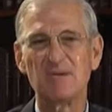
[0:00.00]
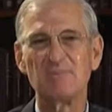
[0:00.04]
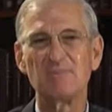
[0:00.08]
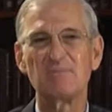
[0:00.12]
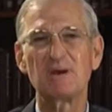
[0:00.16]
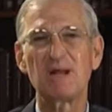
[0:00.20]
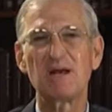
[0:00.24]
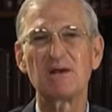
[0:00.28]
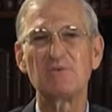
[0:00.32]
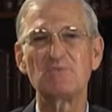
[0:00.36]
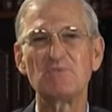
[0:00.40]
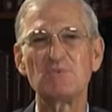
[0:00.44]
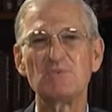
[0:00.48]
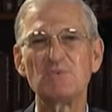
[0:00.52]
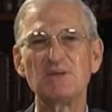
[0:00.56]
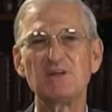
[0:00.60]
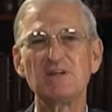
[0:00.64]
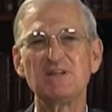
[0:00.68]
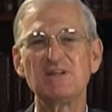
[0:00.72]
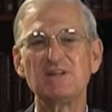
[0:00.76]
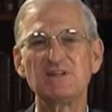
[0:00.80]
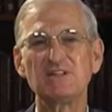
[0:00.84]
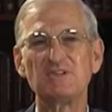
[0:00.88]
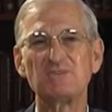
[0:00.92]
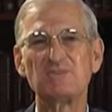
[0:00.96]
but I'm
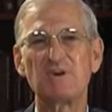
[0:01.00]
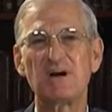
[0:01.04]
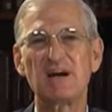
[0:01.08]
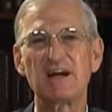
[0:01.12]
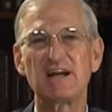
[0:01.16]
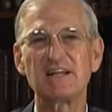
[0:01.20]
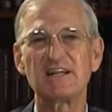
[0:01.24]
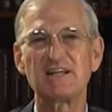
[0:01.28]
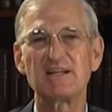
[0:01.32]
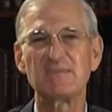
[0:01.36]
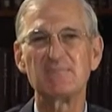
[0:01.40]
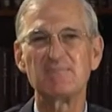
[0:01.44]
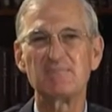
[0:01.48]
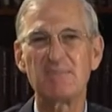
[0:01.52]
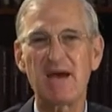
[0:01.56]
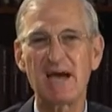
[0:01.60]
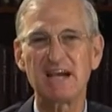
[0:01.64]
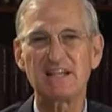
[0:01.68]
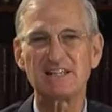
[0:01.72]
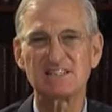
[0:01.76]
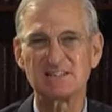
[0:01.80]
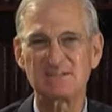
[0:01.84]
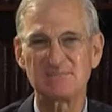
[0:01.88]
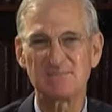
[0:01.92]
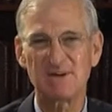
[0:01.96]
really trying to
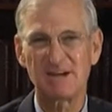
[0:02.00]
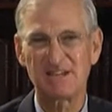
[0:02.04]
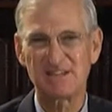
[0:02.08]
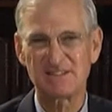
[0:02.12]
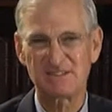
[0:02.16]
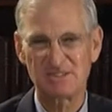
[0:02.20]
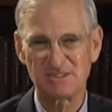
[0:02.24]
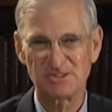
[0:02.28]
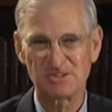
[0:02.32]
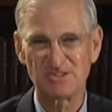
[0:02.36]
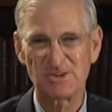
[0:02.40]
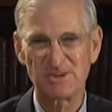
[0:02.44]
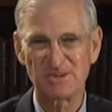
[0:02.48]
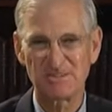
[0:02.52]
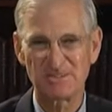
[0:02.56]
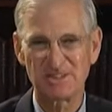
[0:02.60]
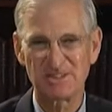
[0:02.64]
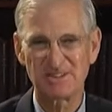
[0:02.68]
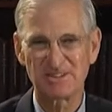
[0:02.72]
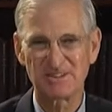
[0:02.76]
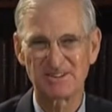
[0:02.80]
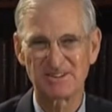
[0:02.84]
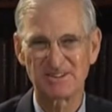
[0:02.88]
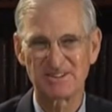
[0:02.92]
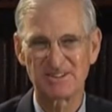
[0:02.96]
maximize the joint
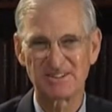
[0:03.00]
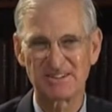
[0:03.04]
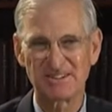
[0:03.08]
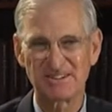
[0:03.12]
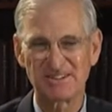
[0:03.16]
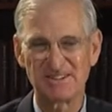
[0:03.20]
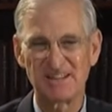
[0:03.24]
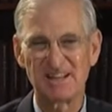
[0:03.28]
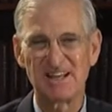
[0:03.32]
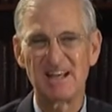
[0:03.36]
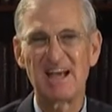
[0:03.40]
return